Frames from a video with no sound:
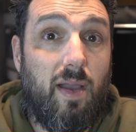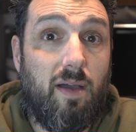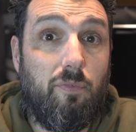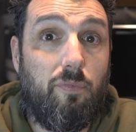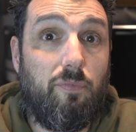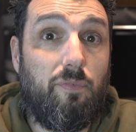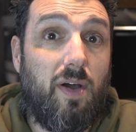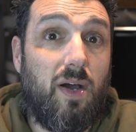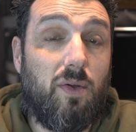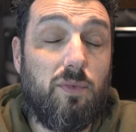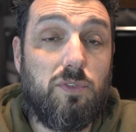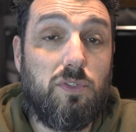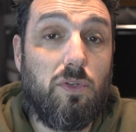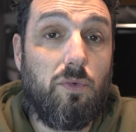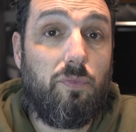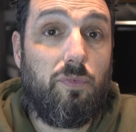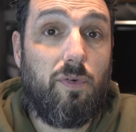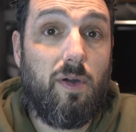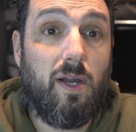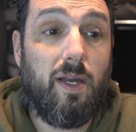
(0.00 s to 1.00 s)
I've found
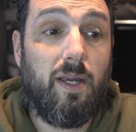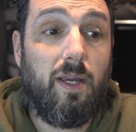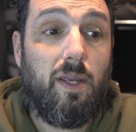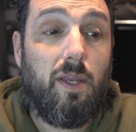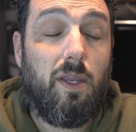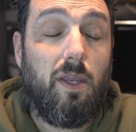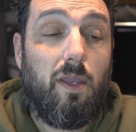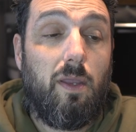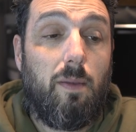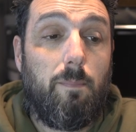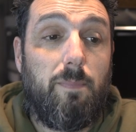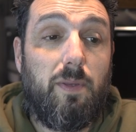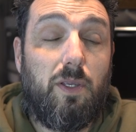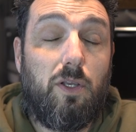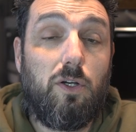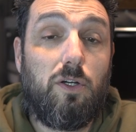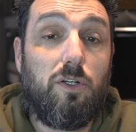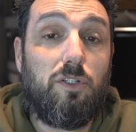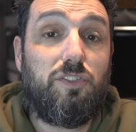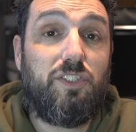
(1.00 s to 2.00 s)
so far,
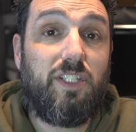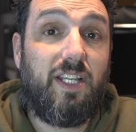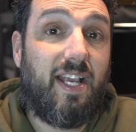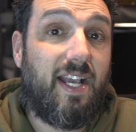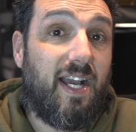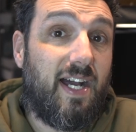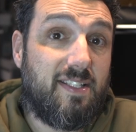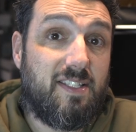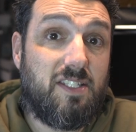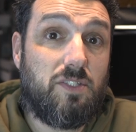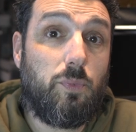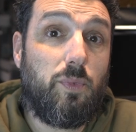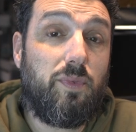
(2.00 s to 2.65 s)
because it cuts